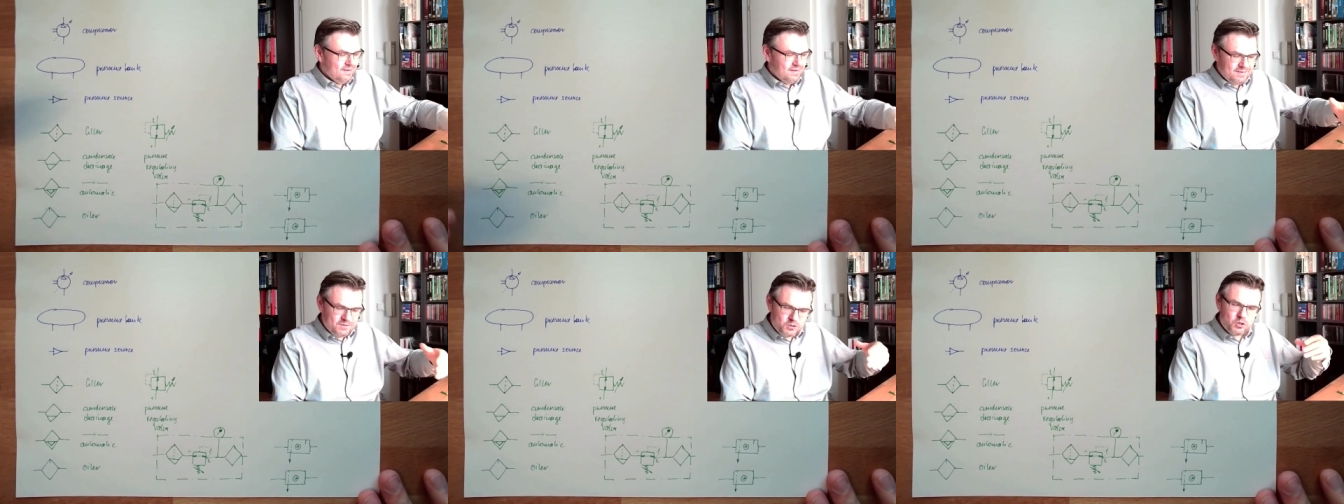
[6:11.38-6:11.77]

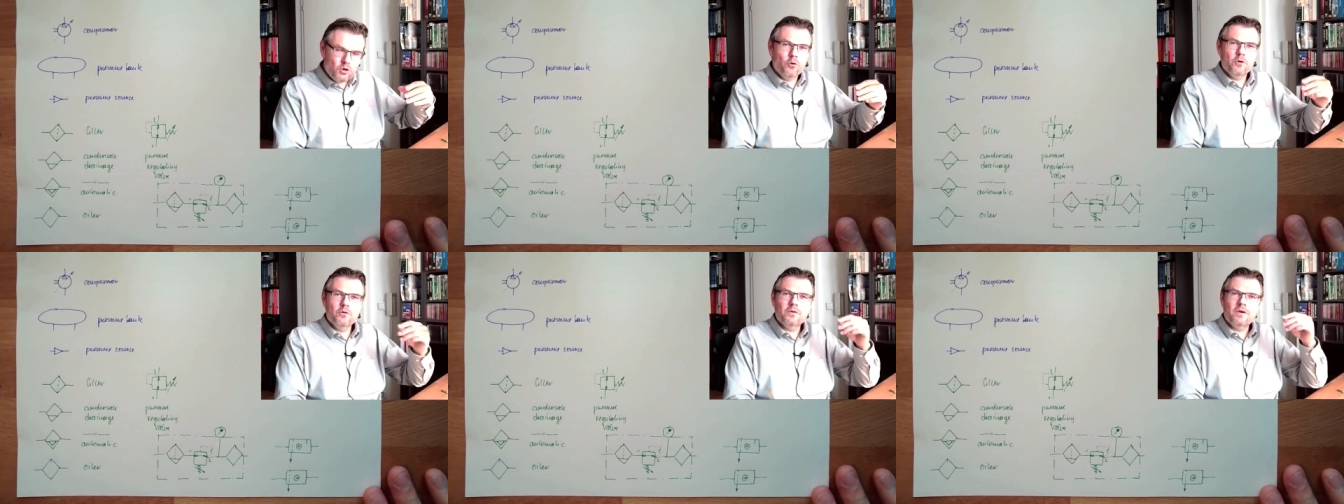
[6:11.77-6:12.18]
show
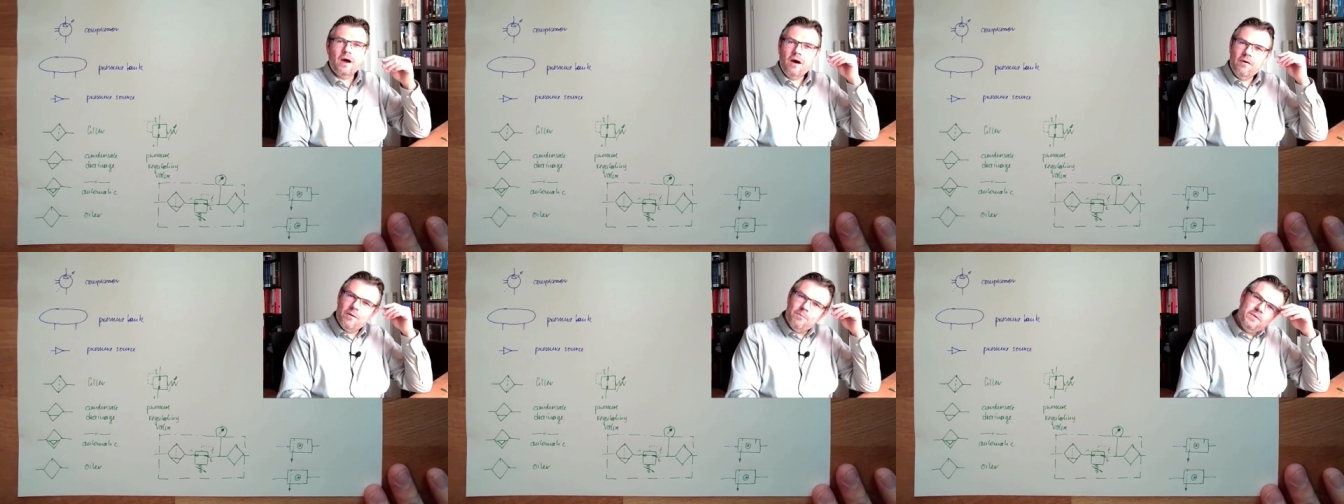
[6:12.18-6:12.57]
you
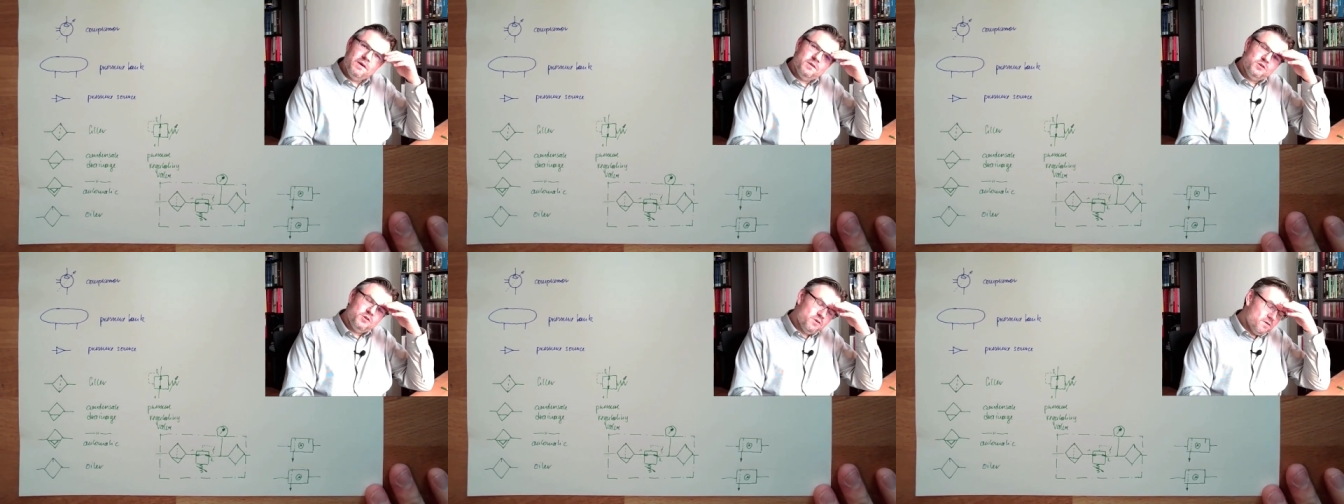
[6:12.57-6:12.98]
now a
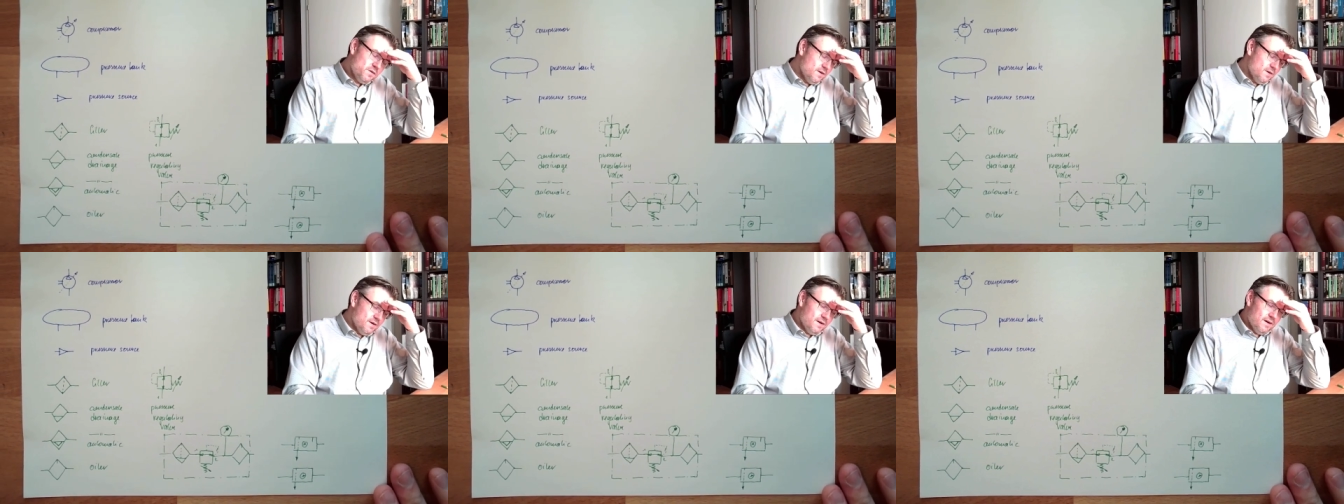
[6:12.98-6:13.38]
picture
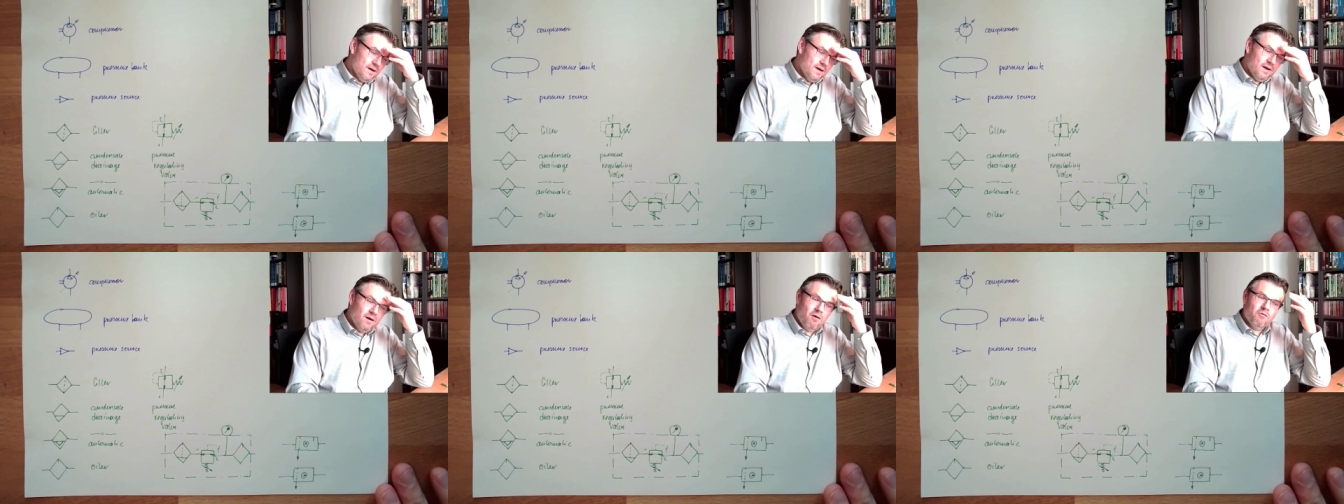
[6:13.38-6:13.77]

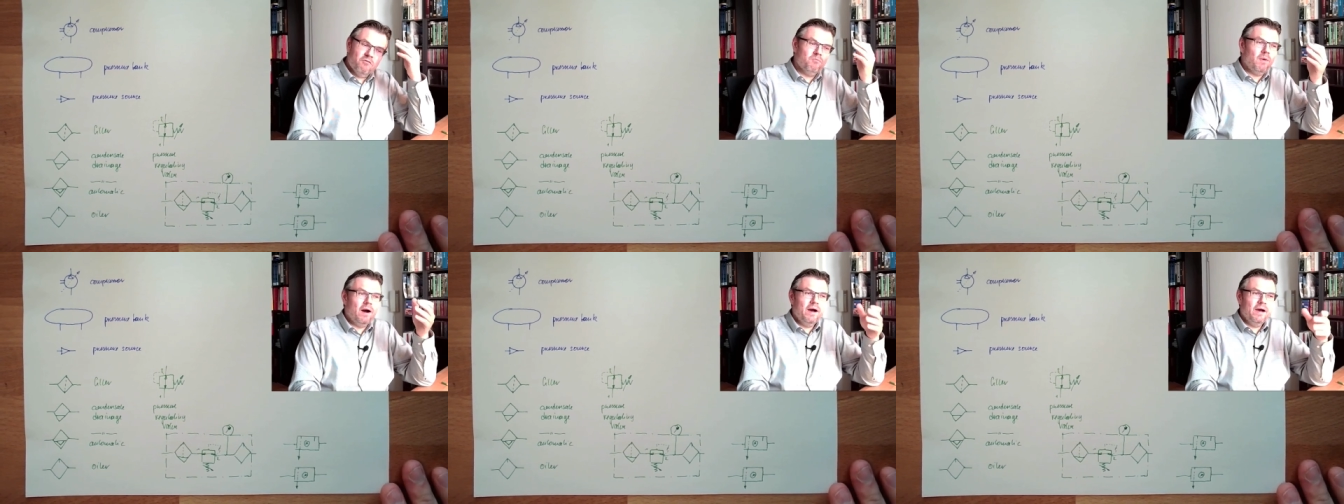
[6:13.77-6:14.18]
uh, of
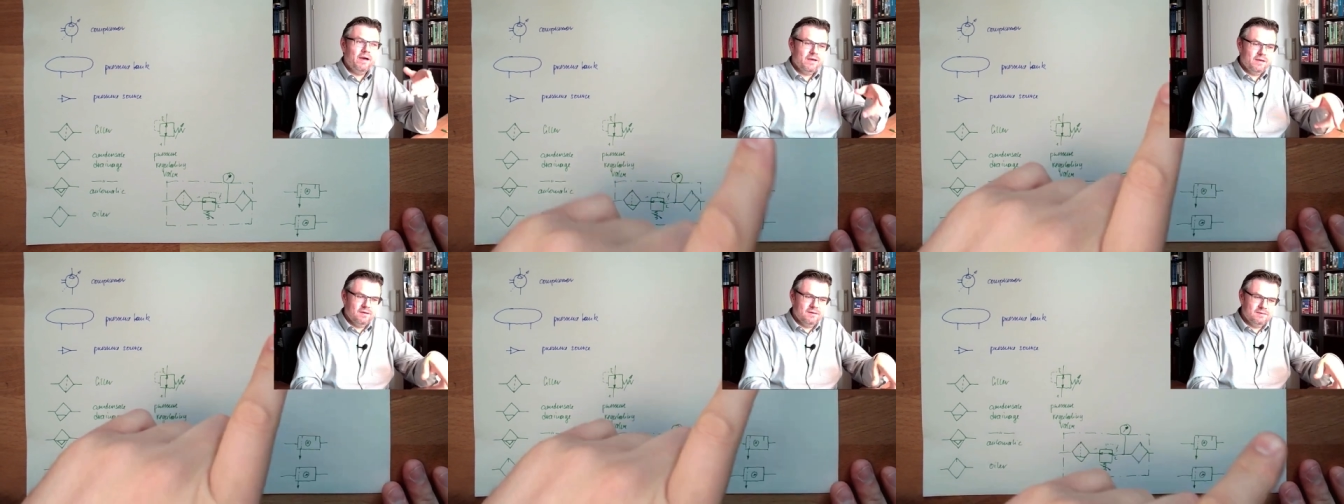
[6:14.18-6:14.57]

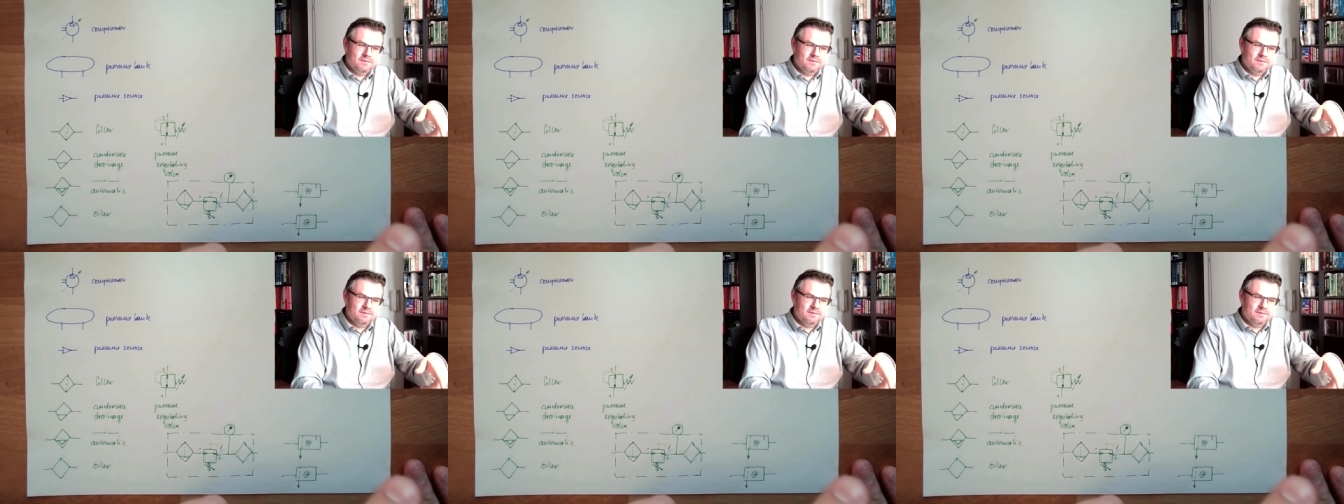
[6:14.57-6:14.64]
my